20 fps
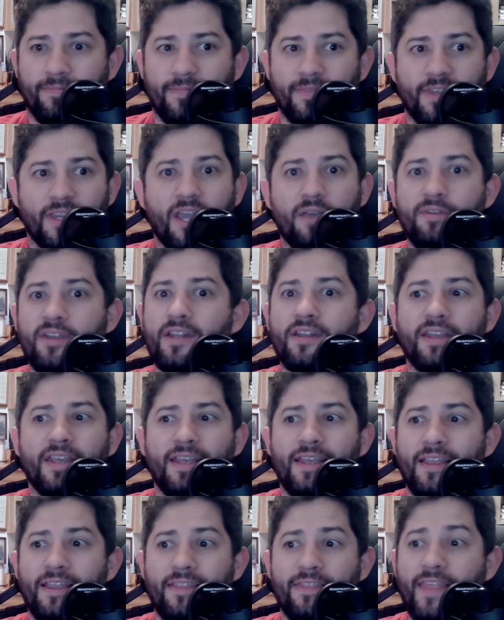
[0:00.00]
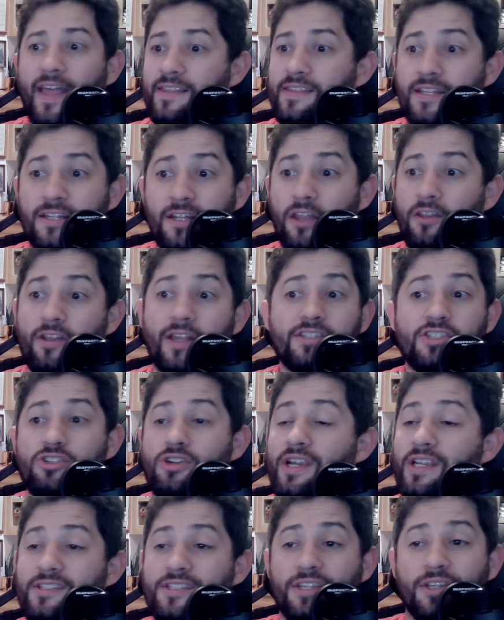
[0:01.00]
I mean, that's another, that's
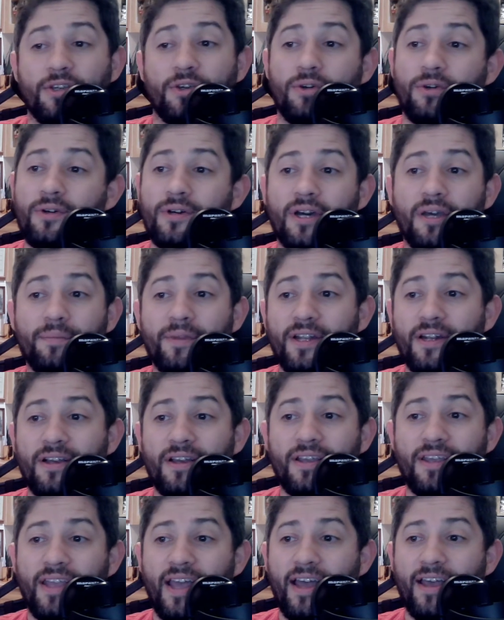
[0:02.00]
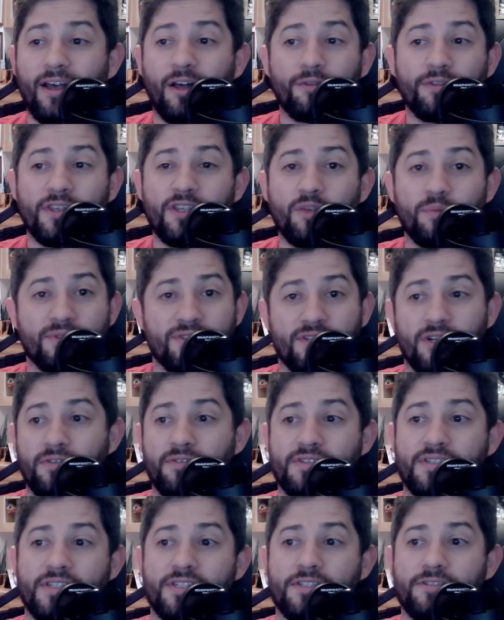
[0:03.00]
strike two. I mean, at Health and Human
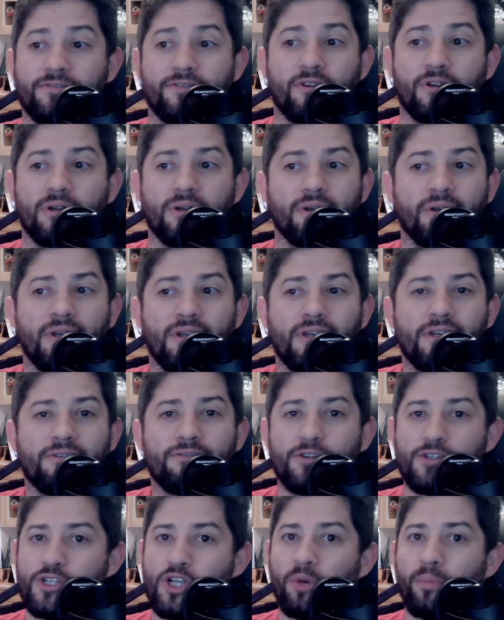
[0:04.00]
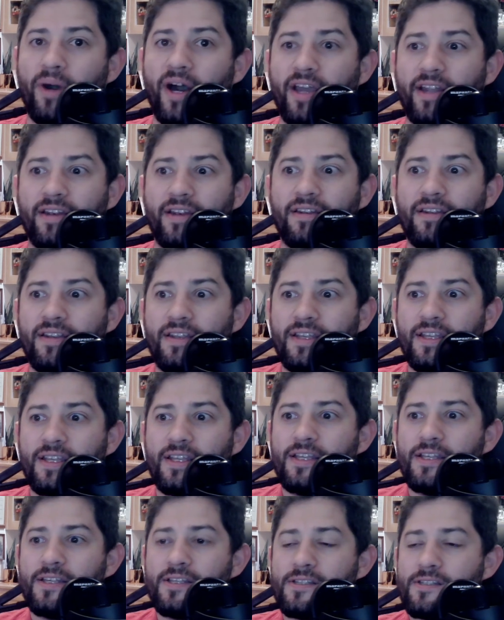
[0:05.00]
Services for, for Joe Biden.
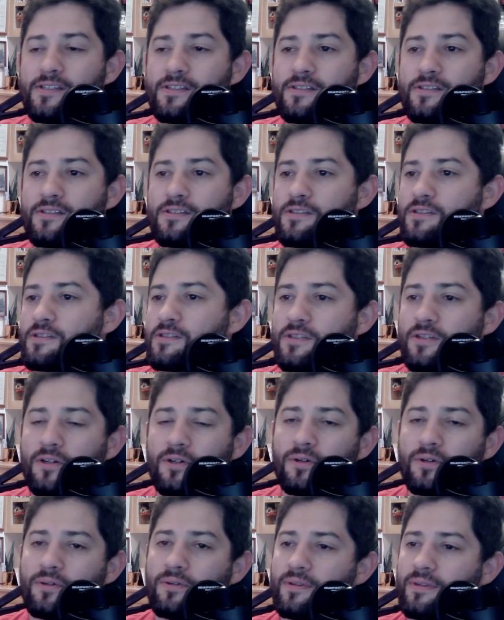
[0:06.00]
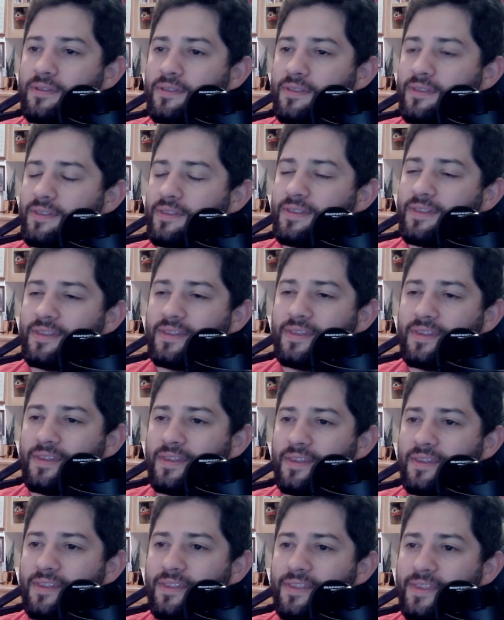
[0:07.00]
So
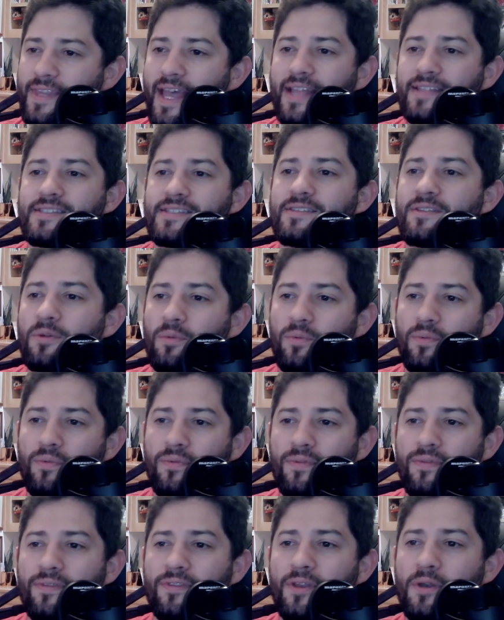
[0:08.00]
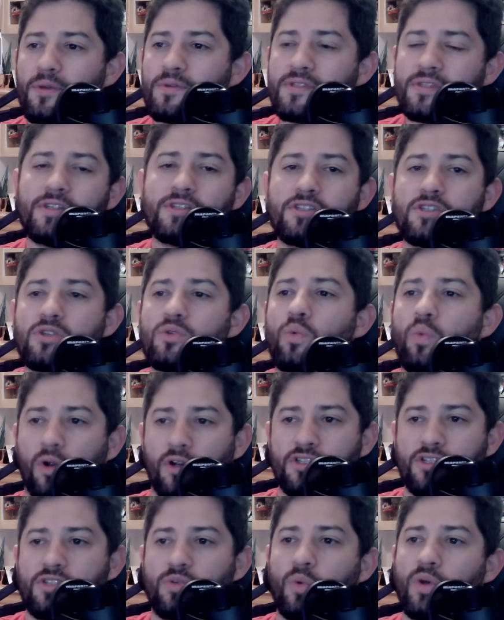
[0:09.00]
that's the, those are the two
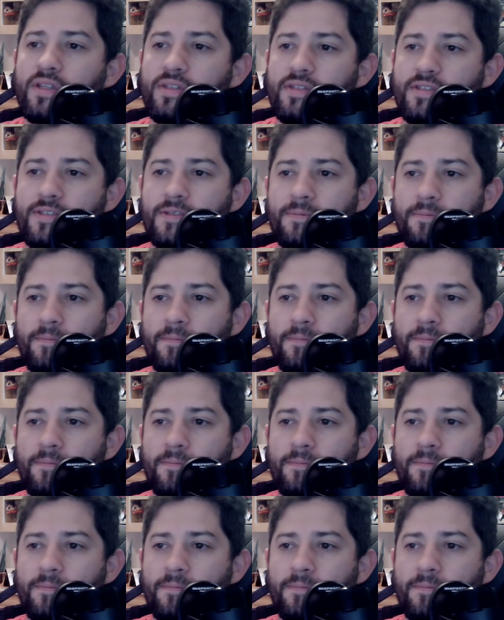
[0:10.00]
worst ones